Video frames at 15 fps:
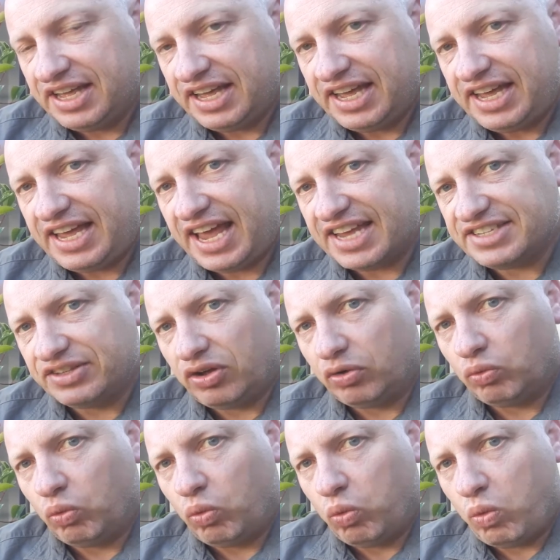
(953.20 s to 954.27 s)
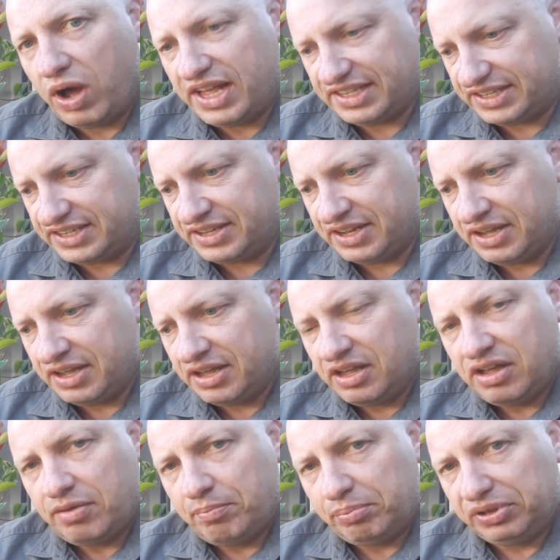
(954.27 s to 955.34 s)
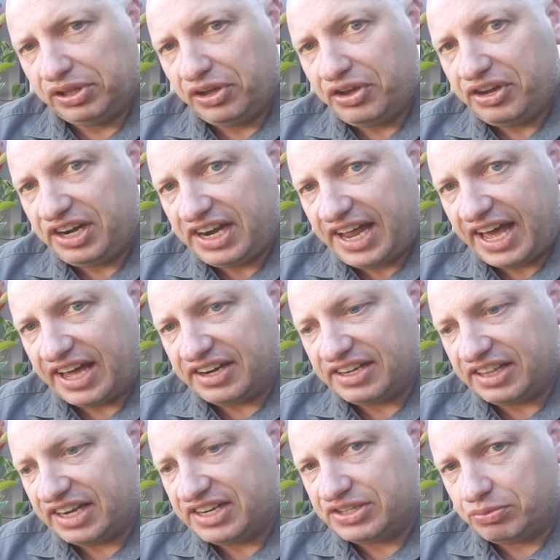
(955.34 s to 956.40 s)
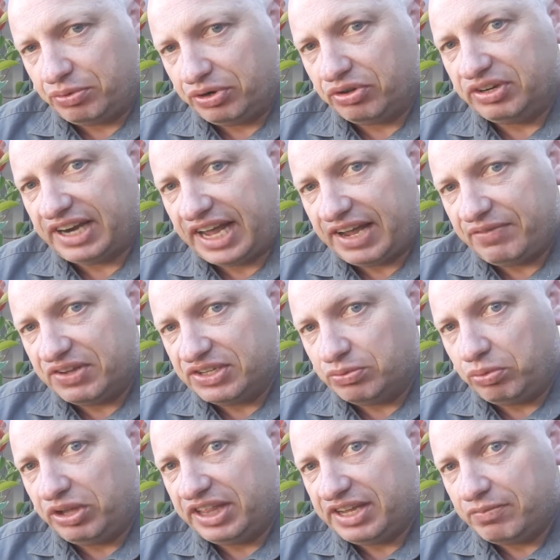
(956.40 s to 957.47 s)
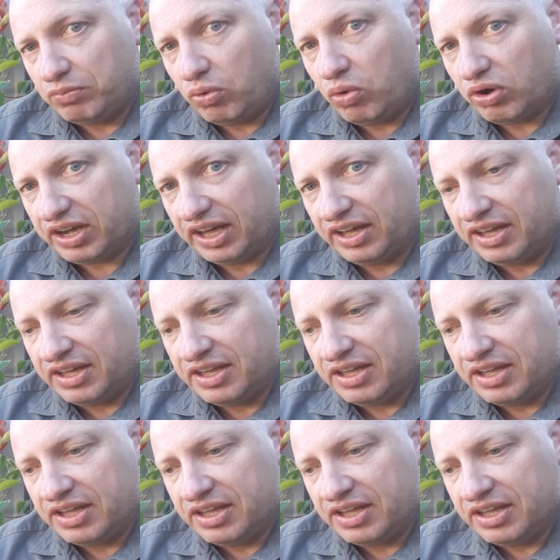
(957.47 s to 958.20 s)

he has not once blurted out that his real name is William Walker,